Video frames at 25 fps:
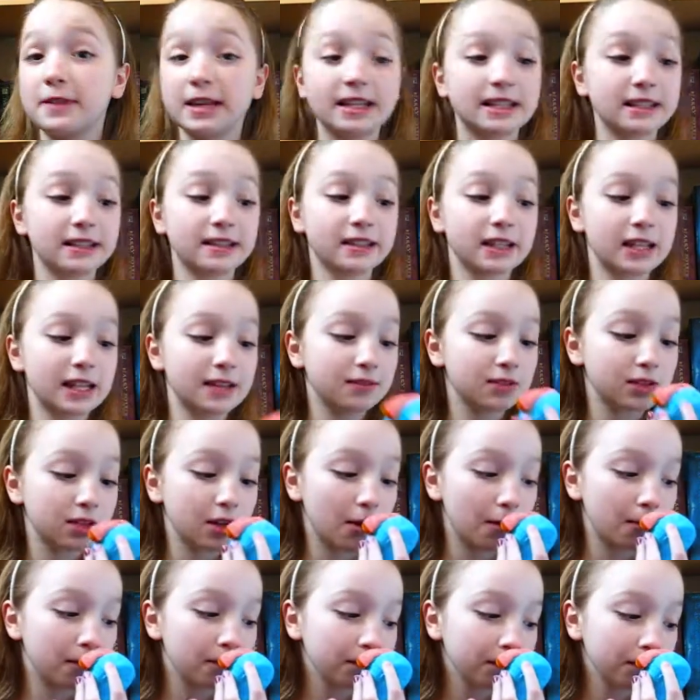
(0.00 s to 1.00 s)
figs and leaves,
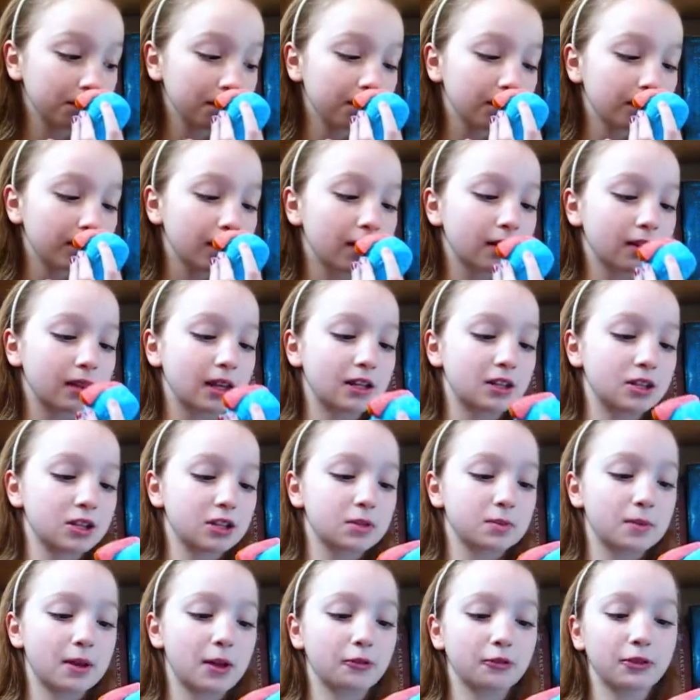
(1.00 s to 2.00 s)
so they
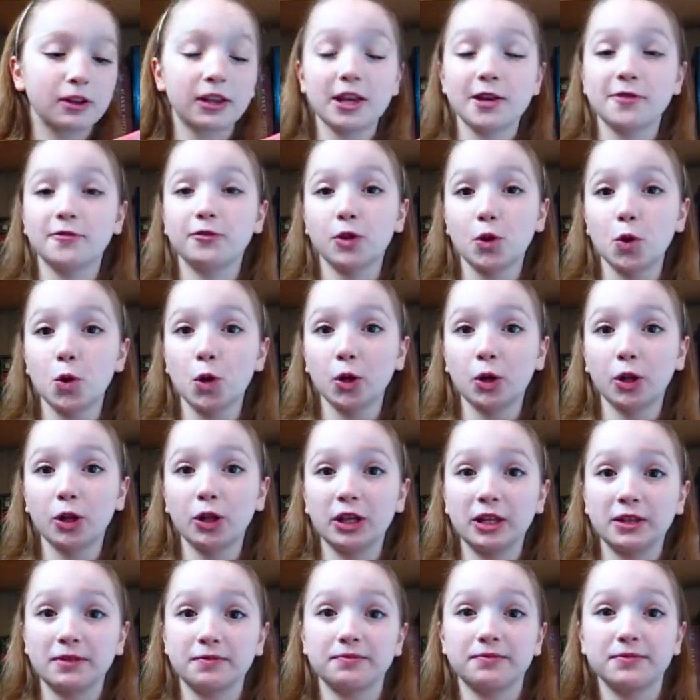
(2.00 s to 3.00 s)
just smell really
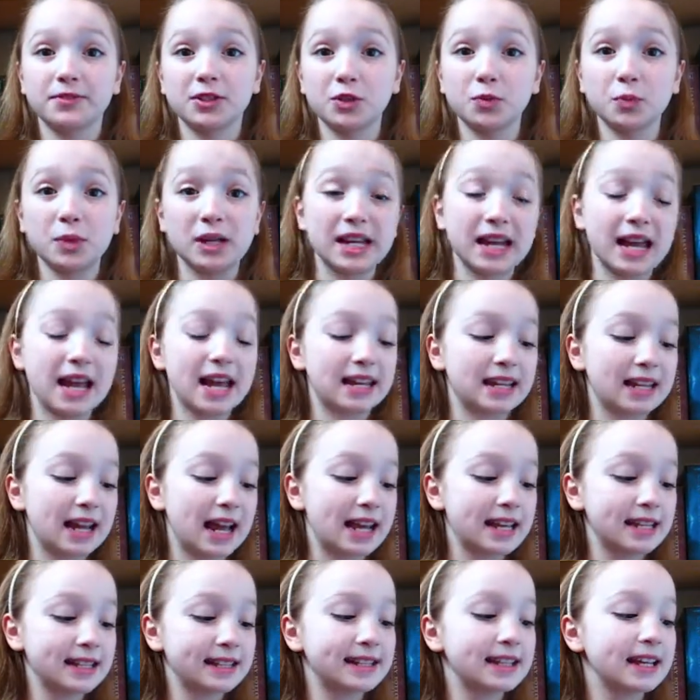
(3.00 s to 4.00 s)
floral and sweet and
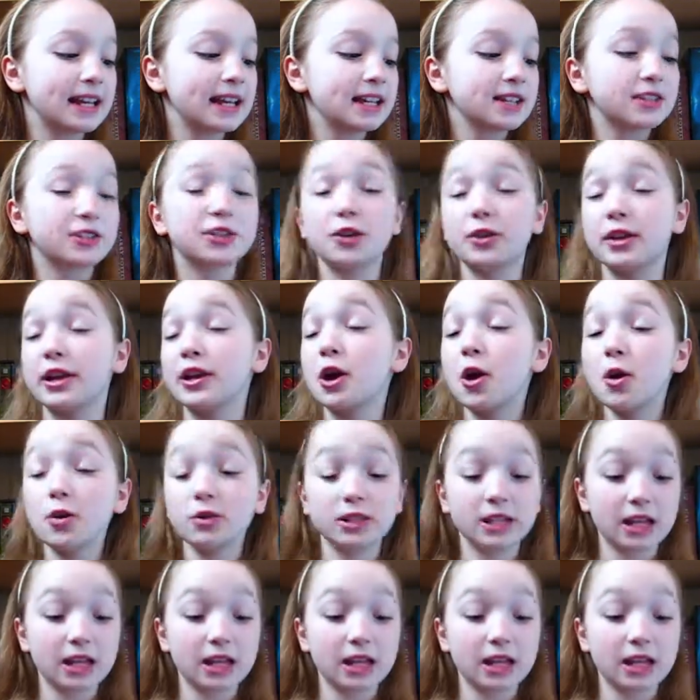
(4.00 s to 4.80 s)
nice, so they go